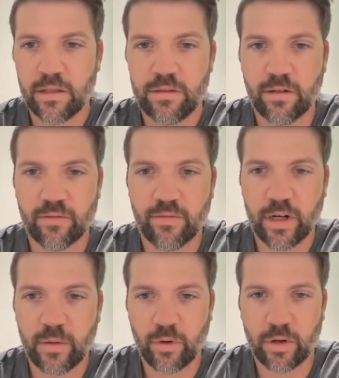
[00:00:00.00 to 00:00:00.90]
So
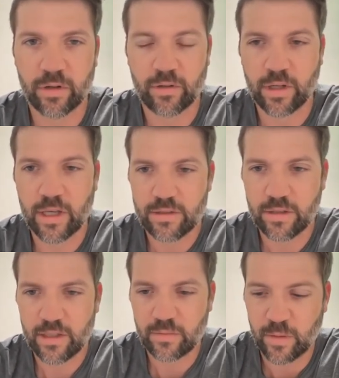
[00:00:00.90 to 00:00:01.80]
very important. Okay,
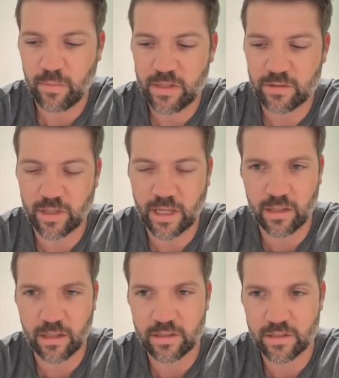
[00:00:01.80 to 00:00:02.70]
so that's my basal
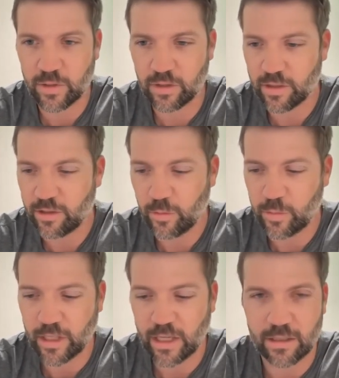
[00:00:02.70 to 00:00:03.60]
ganglia spill.
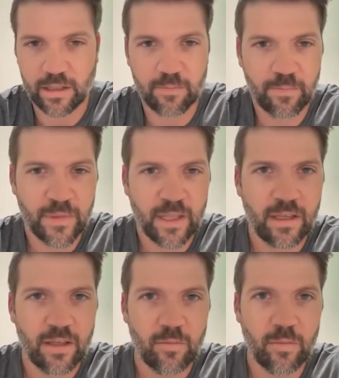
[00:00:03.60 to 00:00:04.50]
Hope you liked it.
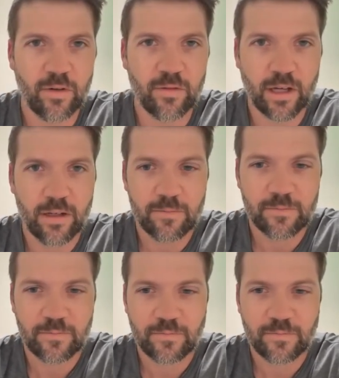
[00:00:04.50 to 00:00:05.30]
Moving on.